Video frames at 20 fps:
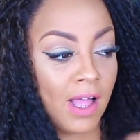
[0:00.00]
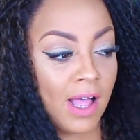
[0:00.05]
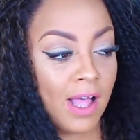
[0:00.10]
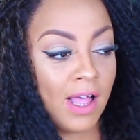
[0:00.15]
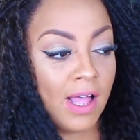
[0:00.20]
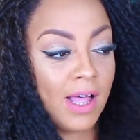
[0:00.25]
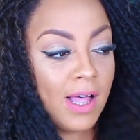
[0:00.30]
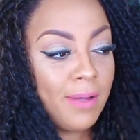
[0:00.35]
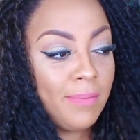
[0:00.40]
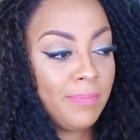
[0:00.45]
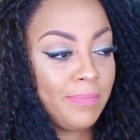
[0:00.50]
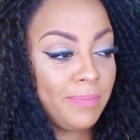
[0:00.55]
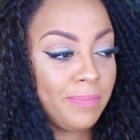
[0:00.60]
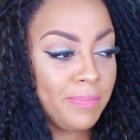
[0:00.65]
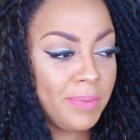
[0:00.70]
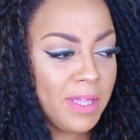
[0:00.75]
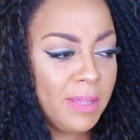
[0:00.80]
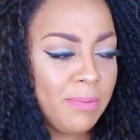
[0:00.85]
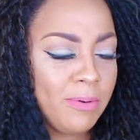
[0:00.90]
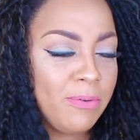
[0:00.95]
um,
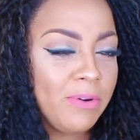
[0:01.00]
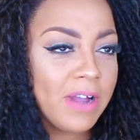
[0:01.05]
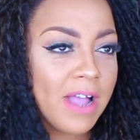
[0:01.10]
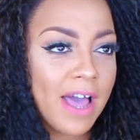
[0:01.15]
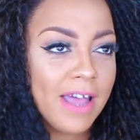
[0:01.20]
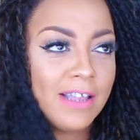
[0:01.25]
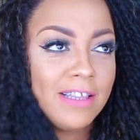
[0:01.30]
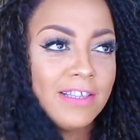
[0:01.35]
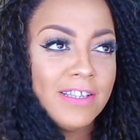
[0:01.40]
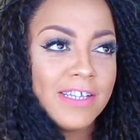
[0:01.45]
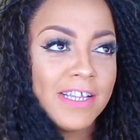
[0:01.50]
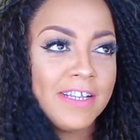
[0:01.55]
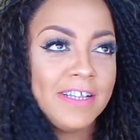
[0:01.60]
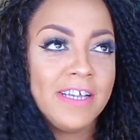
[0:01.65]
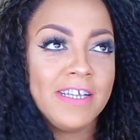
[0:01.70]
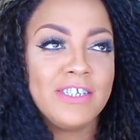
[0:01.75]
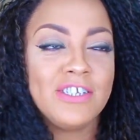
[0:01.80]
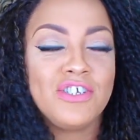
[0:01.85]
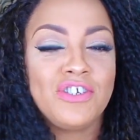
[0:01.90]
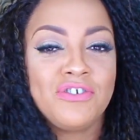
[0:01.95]
people were kind of looking
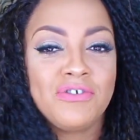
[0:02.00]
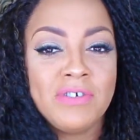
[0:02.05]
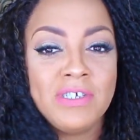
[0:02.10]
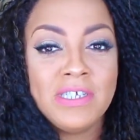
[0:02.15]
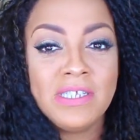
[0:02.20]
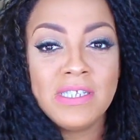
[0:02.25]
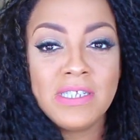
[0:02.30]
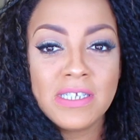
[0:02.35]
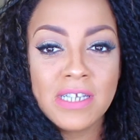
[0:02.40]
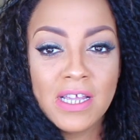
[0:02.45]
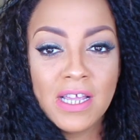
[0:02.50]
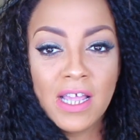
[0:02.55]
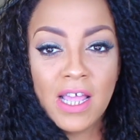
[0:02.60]
at us strange.